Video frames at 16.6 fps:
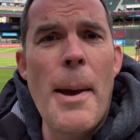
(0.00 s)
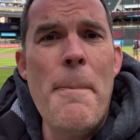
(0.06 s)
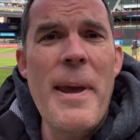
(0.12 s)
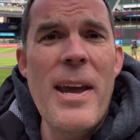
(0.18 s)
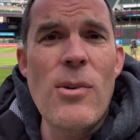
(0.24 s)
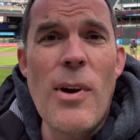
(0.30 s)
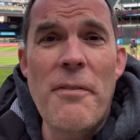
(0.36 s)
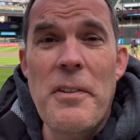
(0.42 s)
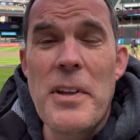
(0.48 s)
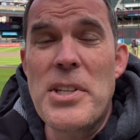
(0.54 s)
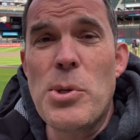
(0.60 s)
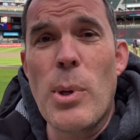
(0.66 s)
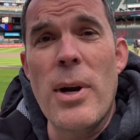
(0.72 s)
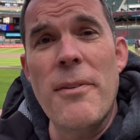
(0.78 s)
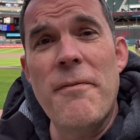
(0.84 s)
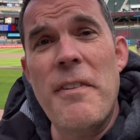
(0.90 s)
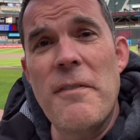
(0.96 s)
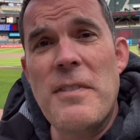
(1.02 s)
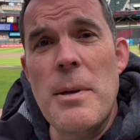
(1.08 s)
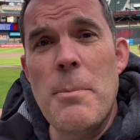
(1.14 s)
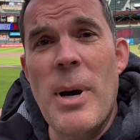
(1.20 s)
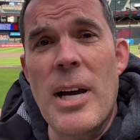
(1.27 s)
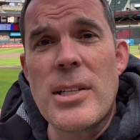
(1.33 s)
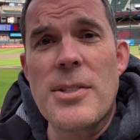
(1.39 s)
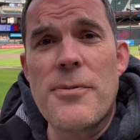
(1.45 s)
I paid roughly
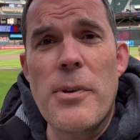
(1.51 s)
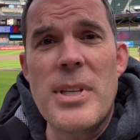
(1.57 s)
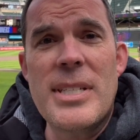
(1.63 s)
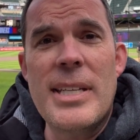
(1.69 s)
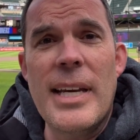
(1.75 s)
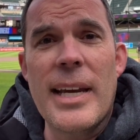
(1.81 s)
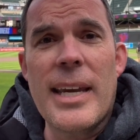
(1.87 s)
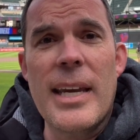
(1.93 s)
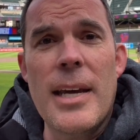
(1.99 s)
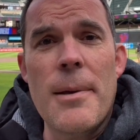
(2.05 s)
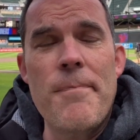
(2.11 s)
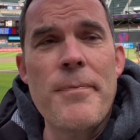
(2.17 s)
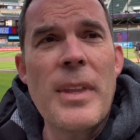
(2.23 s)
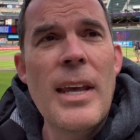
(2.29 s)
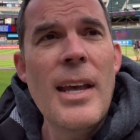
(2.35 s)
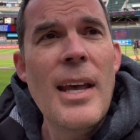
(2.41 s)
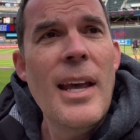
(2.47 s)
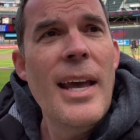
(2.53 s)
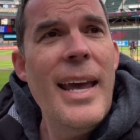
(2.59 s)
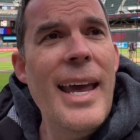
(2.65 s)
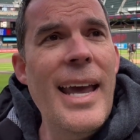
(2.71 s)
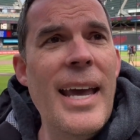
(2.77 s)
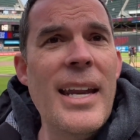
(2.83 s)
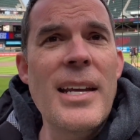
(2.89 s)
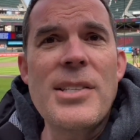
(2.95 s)
$250 for the ticket,
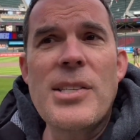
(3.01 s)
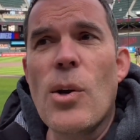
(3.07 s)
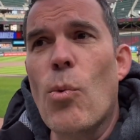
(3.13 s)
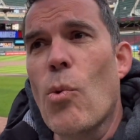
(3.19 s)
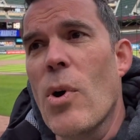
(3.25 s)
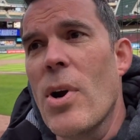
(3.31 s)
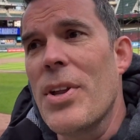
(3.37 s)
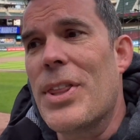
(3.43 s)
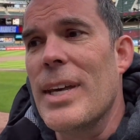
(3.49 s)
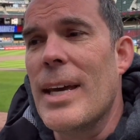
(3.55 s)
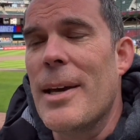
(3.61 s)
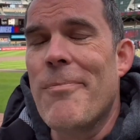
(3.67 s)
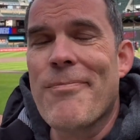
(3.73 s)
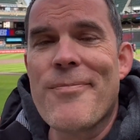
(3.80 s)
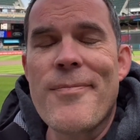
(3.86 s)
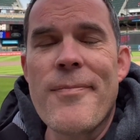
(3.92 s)
and is it worth it?